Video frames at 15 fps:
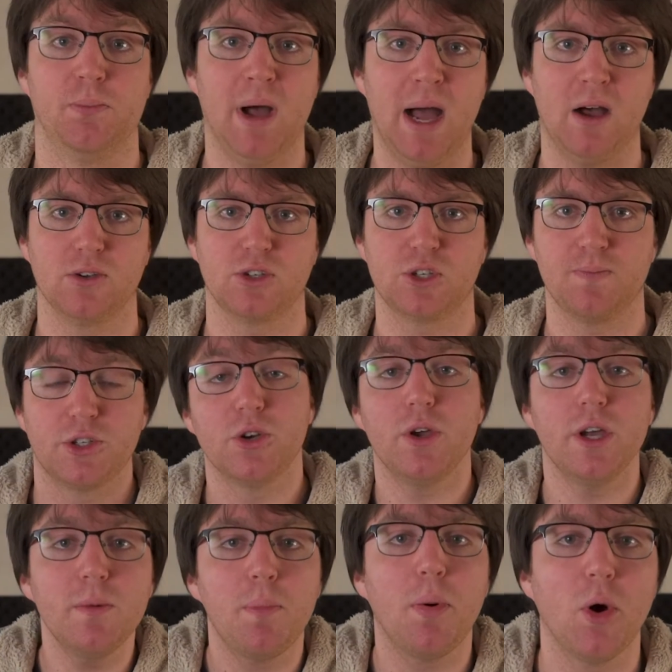mouse. So
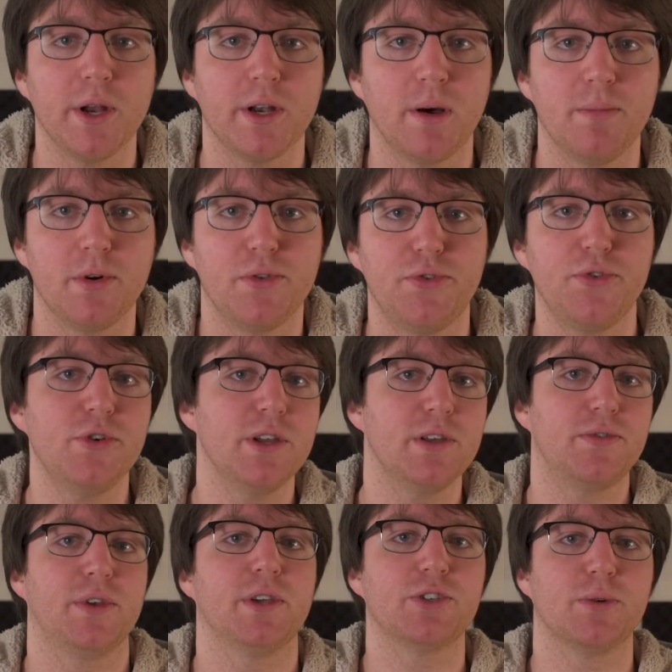in point number 3,
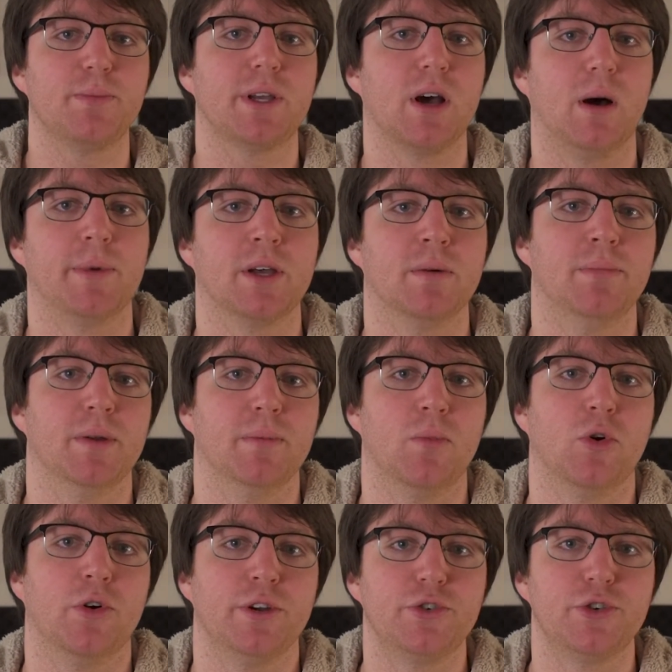things are becoming a bit
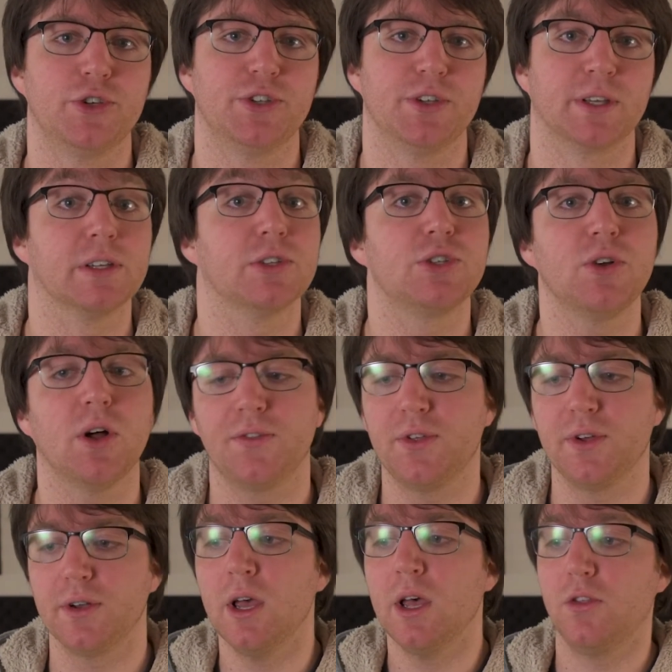more interesting. It's not
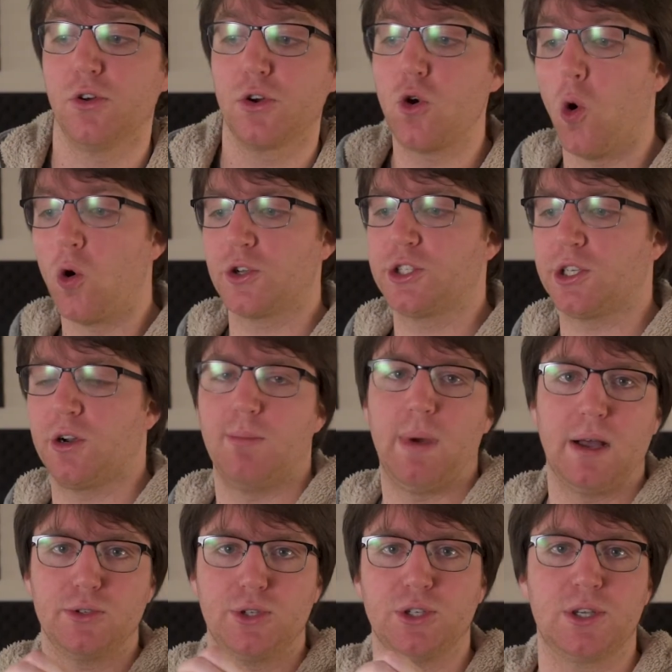that the Corsair
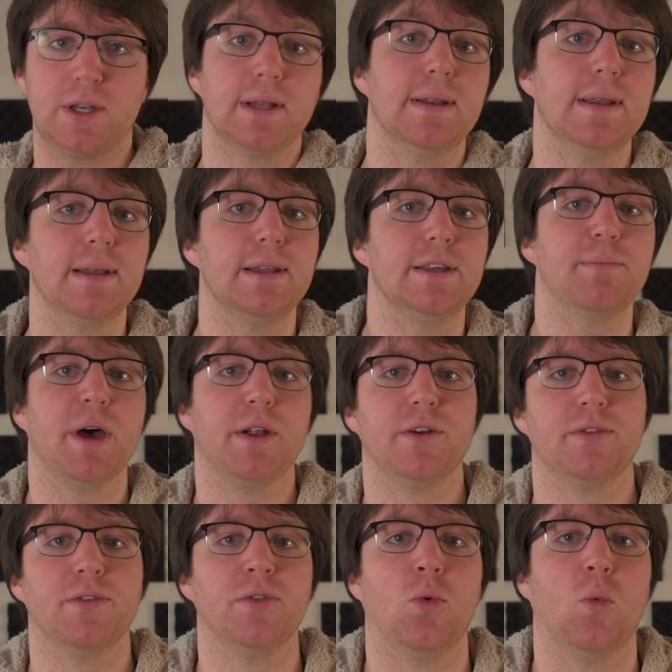mouse is clearly better
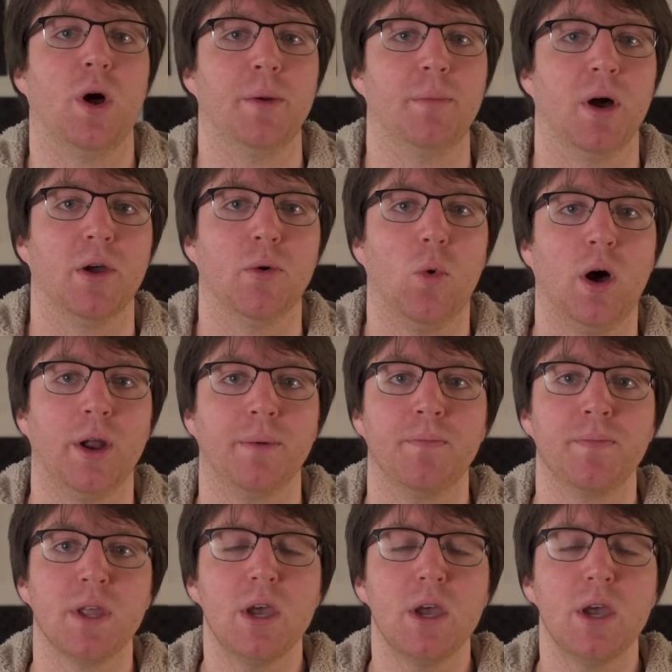than the 1x1.